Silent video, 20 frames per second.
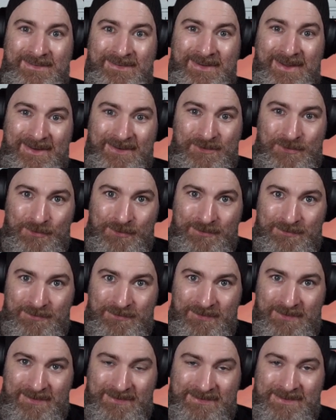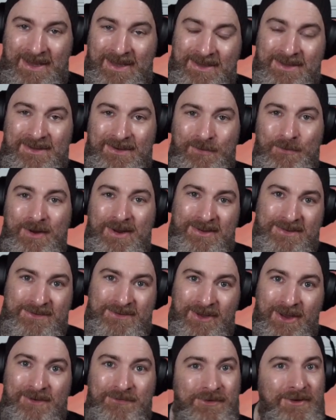get sort of taken away,
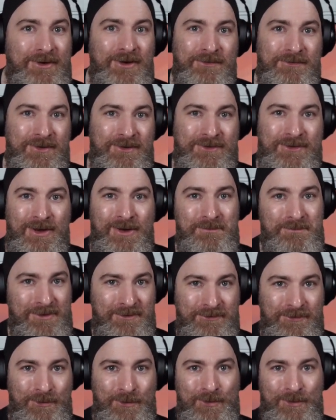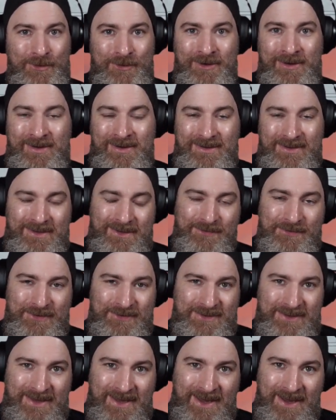siphoned off the top before given
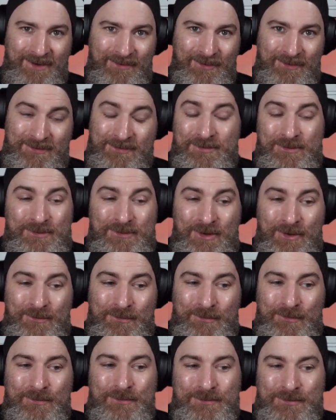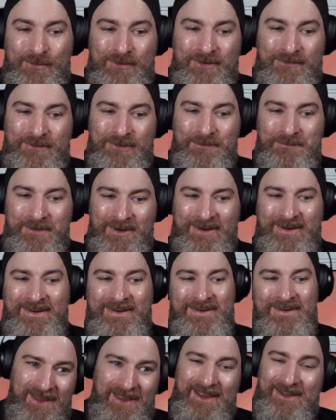to Charon, so you don't lose all of your
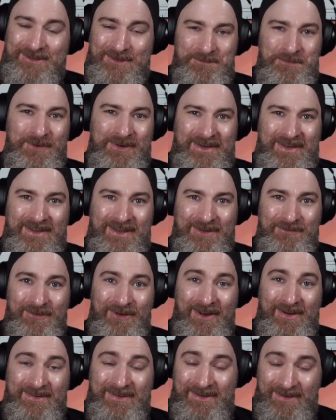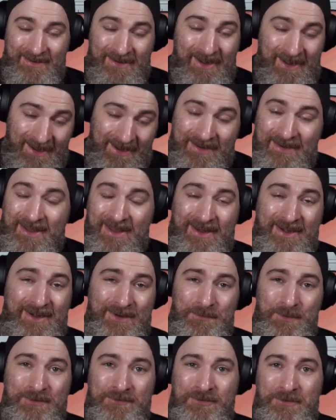money. It's a pretty clever idea, and again,
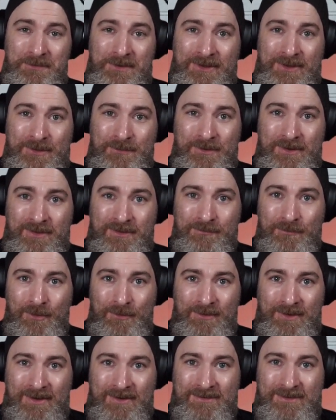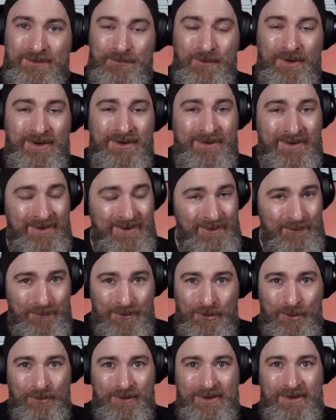anyone familiar with Rogue Legacy 1
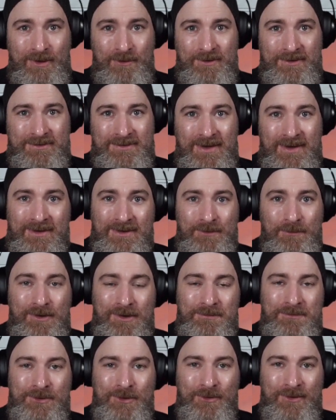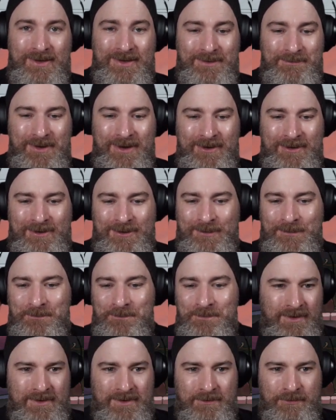will already know exactly what I'm talking about here.
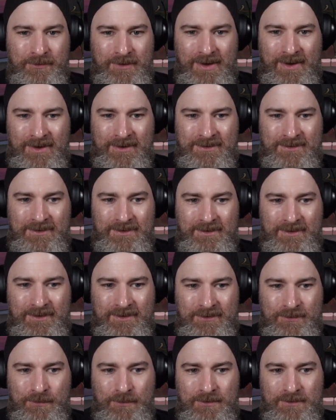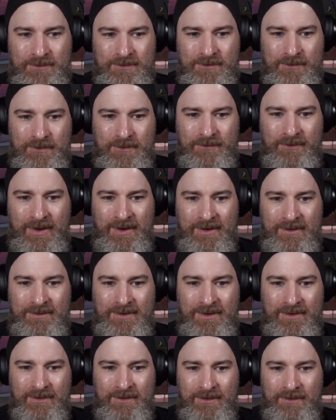If we exit this, we'll sort of head
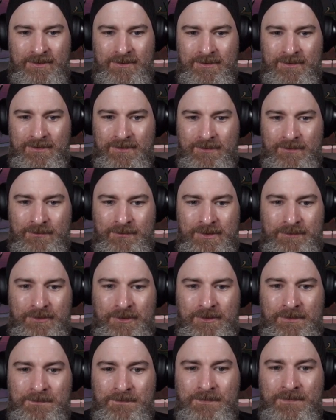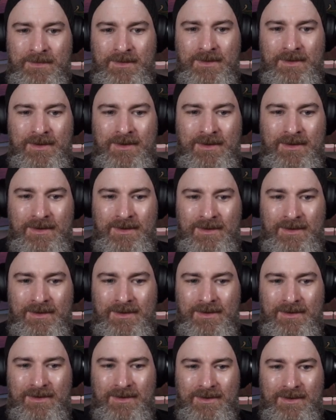down to the river.
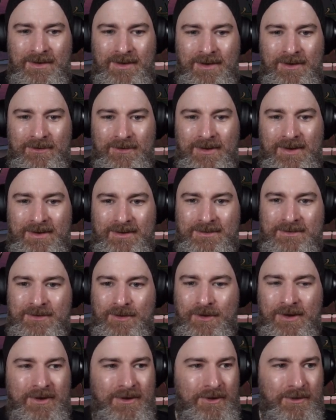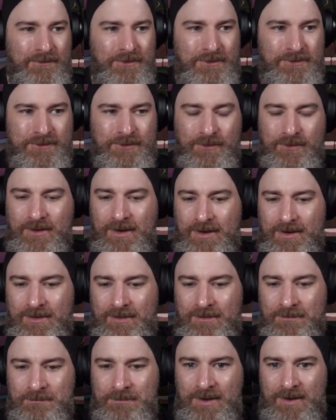All right, so I don't know if you saw that,
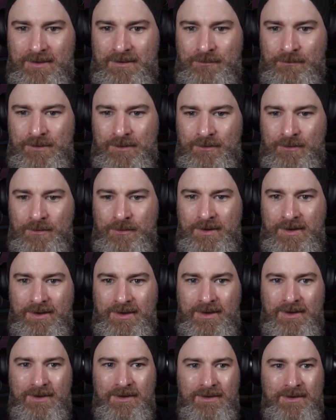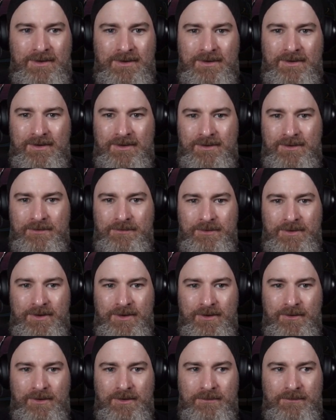but real quick, we
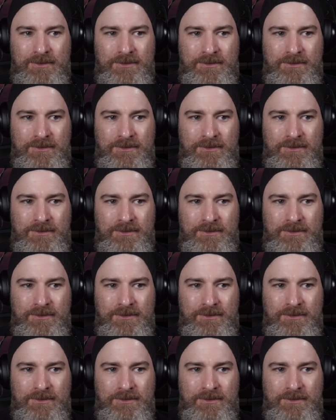go over